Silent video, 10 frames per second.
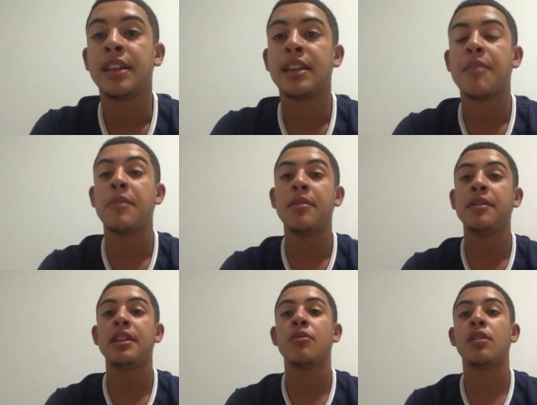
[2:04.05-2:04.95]
That maybe
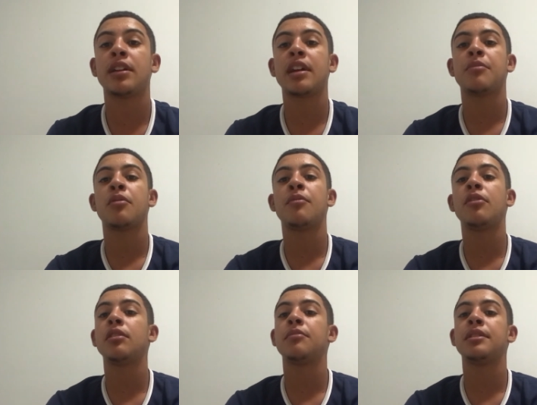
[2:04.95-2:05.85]
they want to get
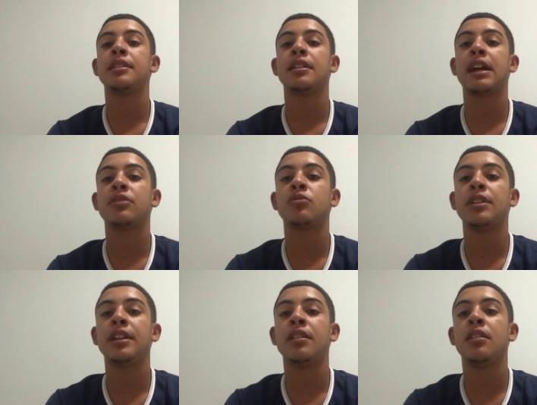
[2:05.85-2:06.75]
promoted, but they're not
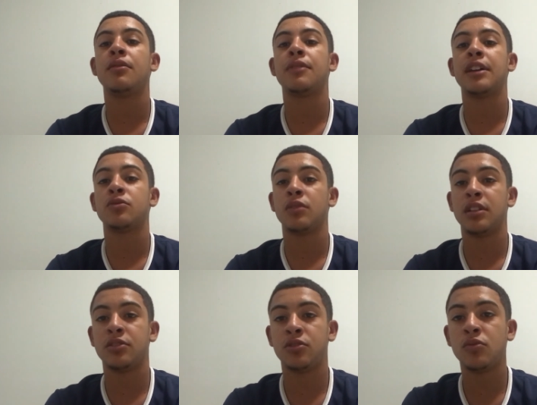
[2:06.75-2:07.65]
doing enough, as well
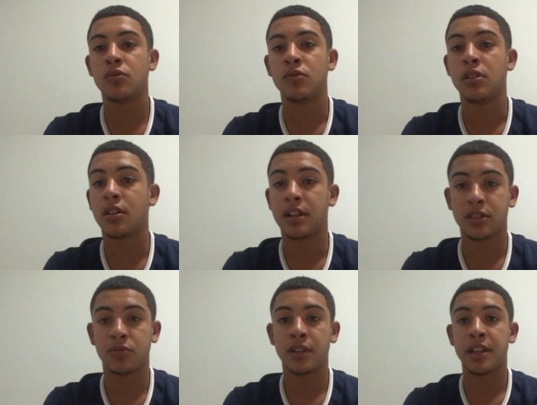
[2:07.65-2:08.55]
as you are not
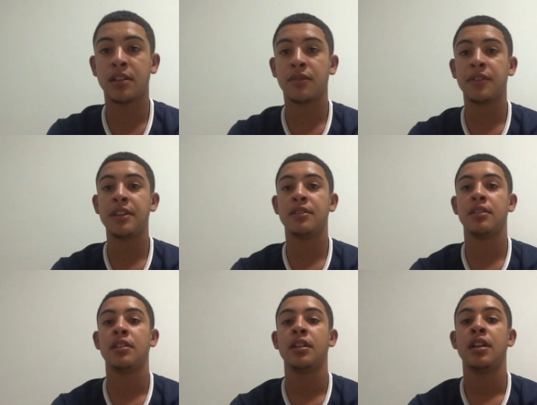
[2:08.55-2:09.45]
doing enough either.
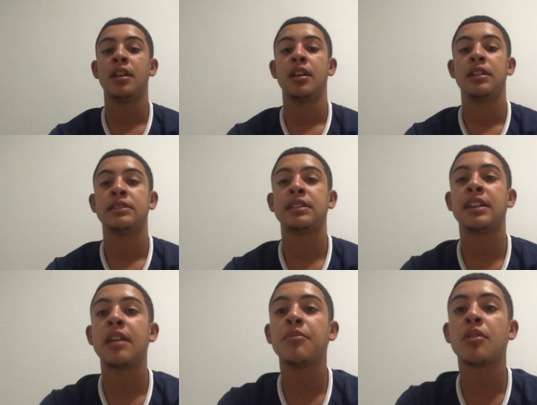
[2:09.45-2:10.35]
To
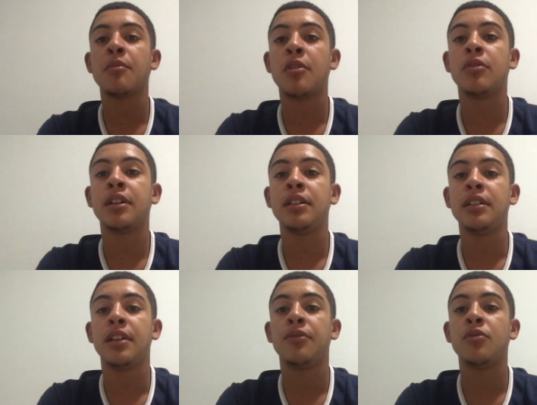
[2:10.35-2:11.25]
get promoted,
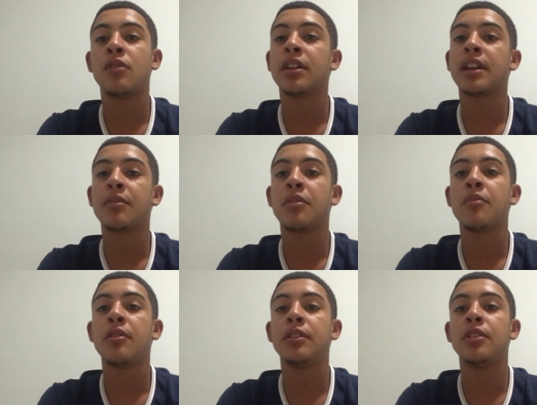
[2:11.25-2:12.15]
if you want to get
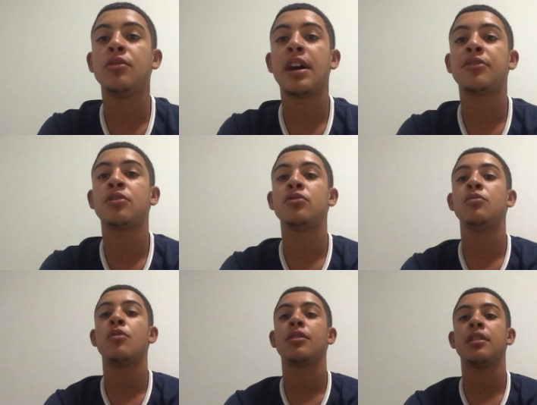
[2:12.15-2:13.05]
promoted, you have to do
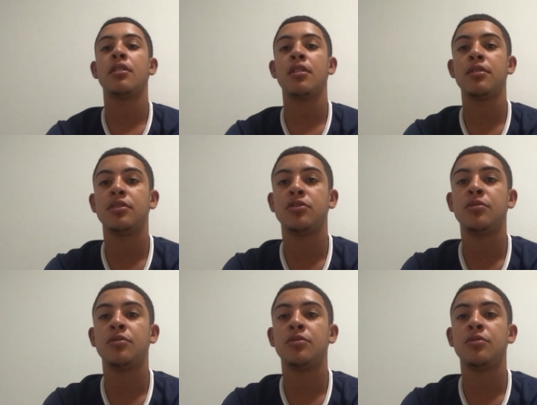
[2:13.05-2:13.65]
more than others.